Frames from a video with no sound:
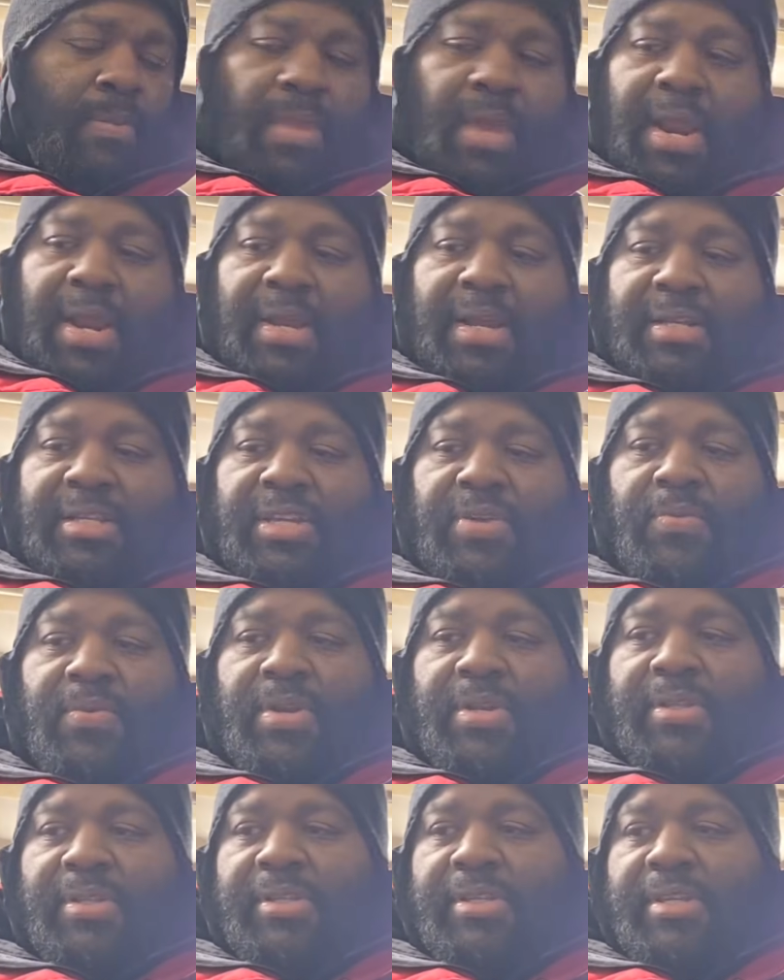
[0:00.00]
and I guess he
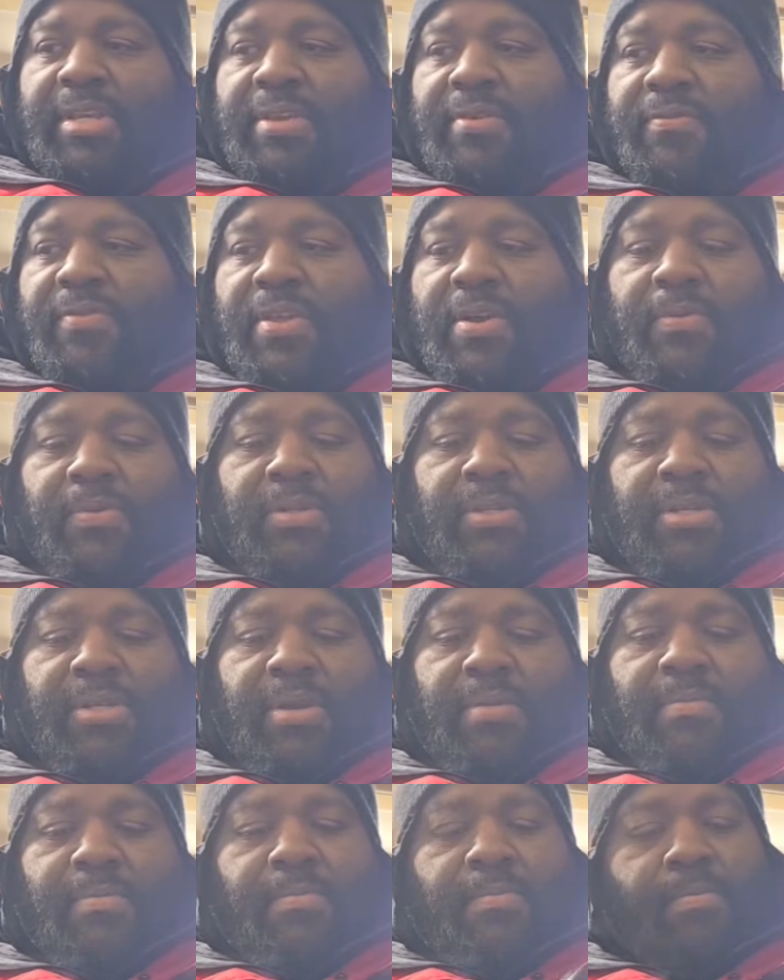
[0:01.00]
wanted to see if there was
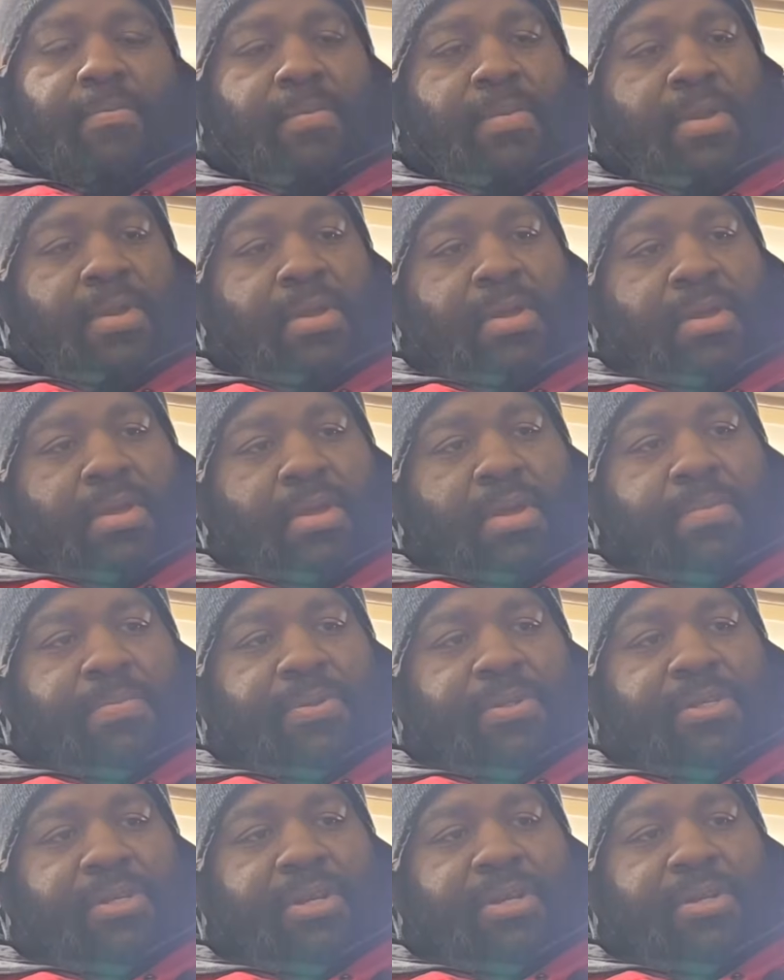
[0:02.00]
something in
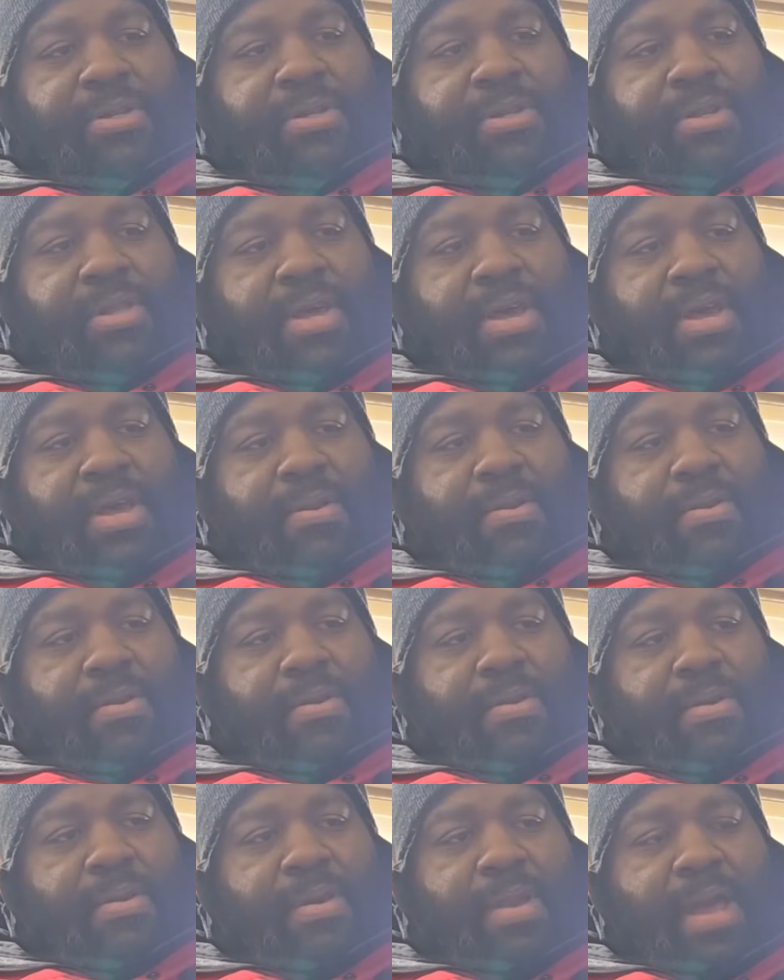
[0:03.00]
particular that
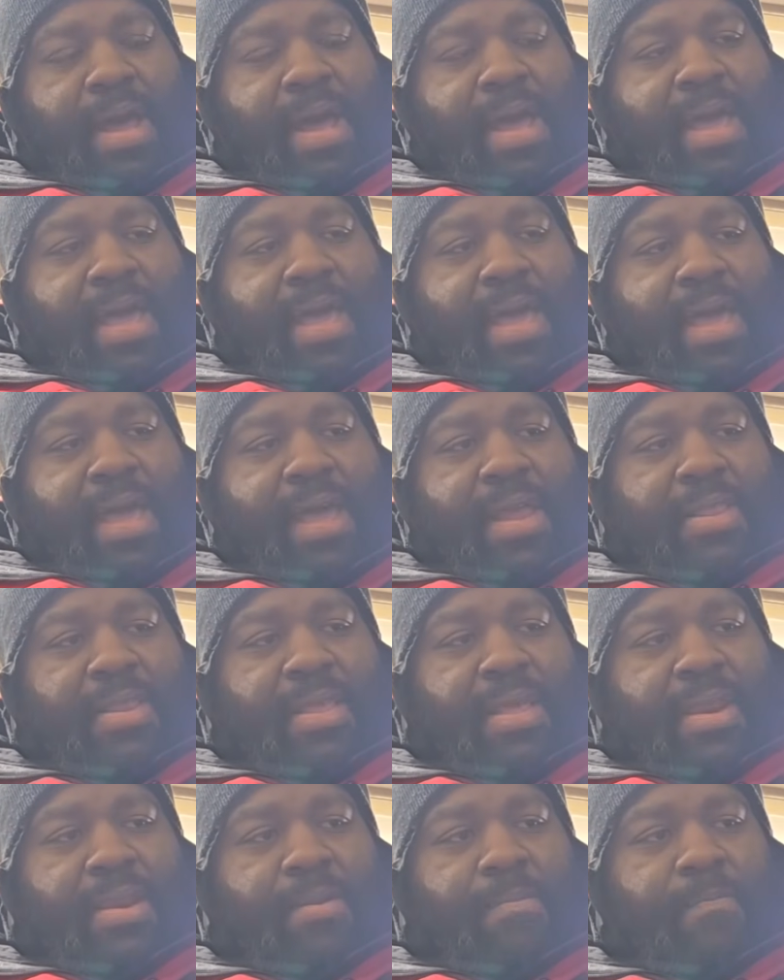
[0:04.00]
I had
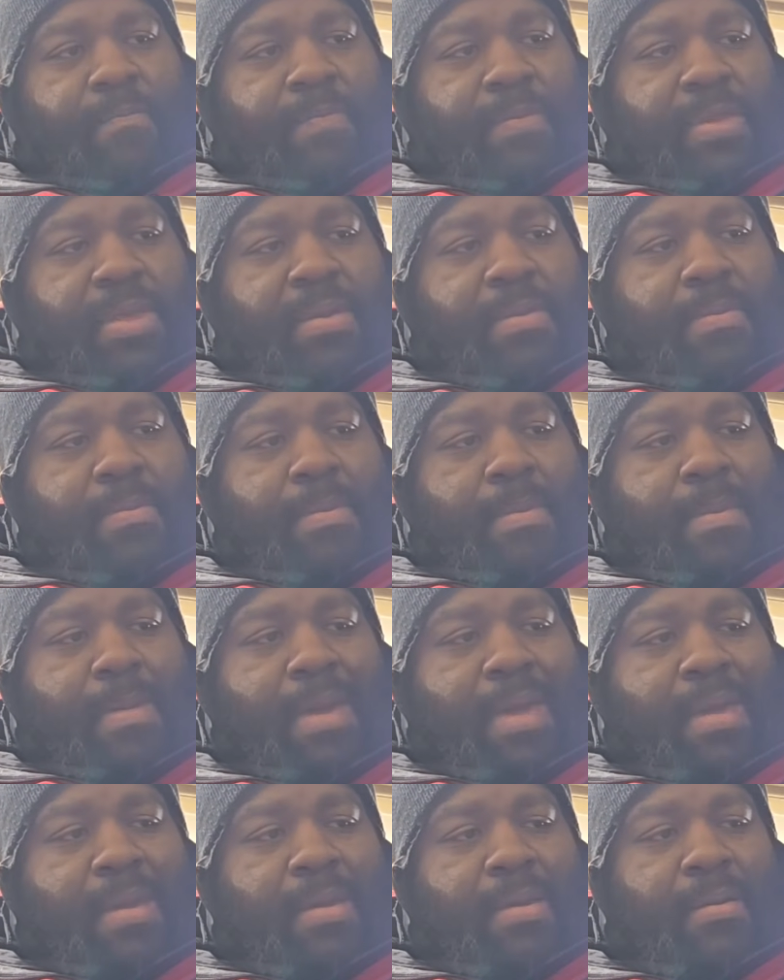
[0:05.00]
that he
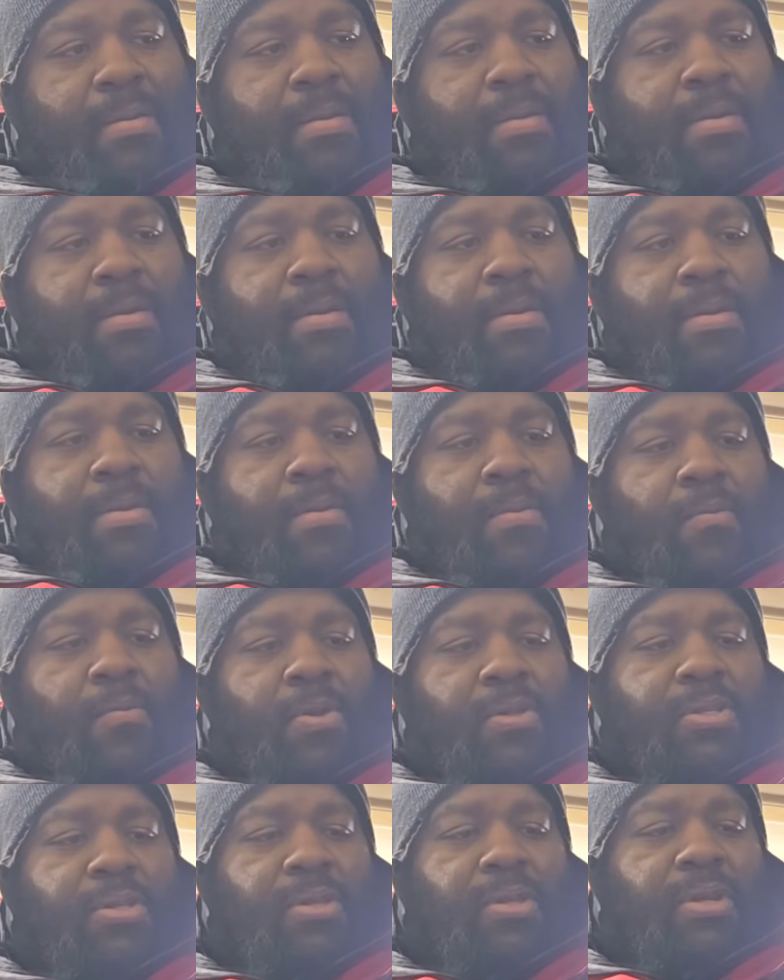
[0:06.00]
may
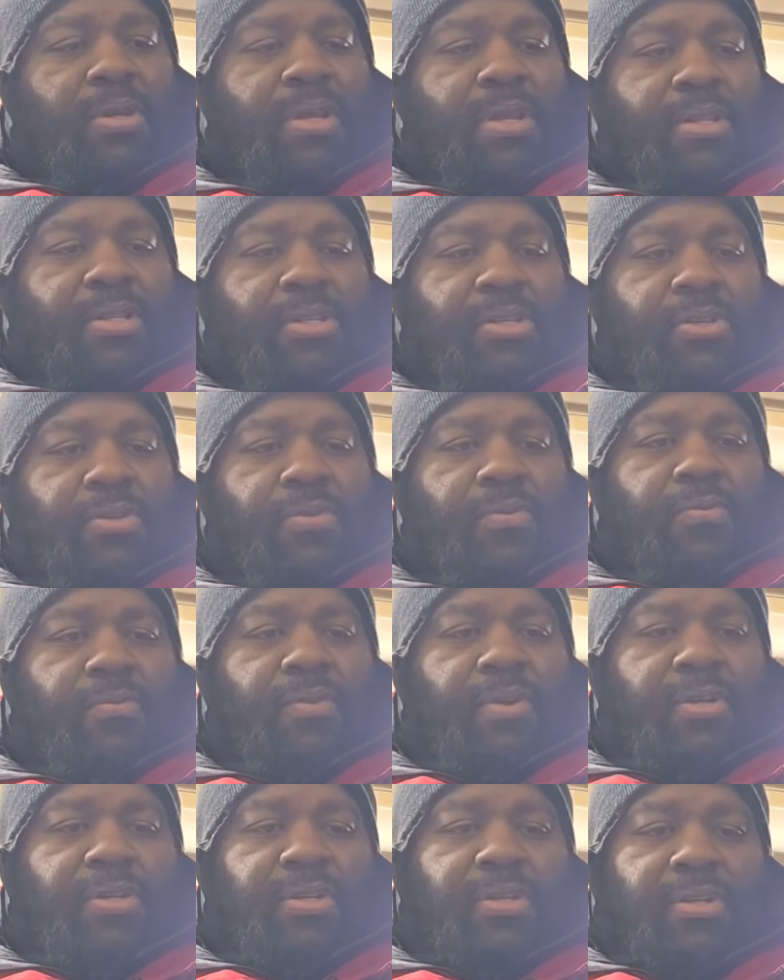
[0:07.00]
want to look into
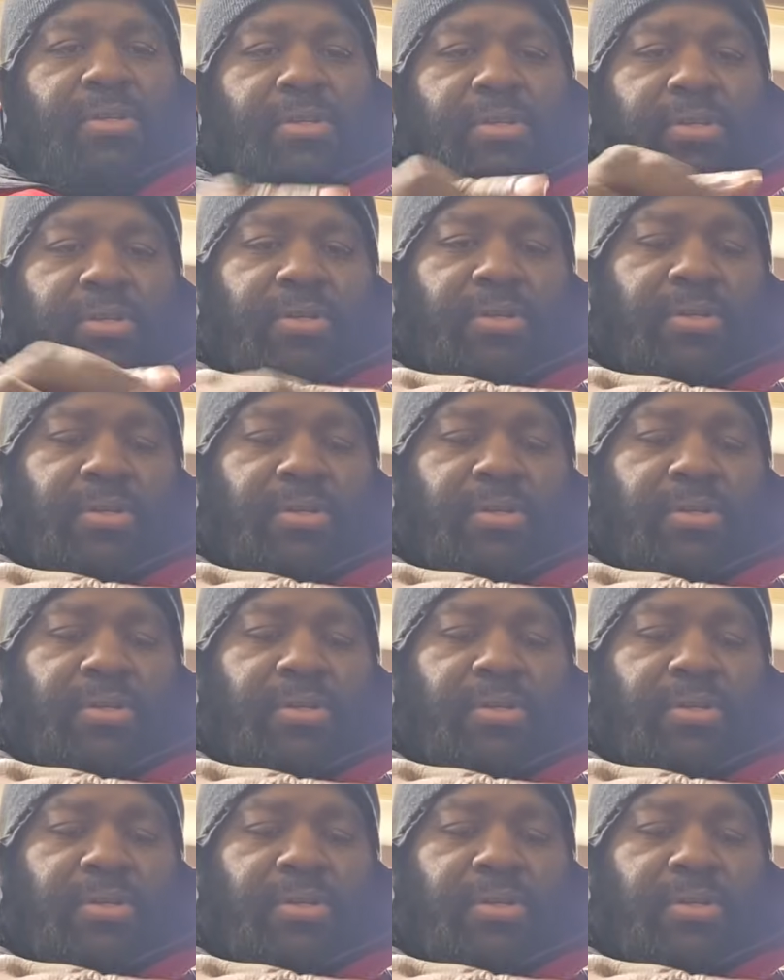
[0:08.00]
versus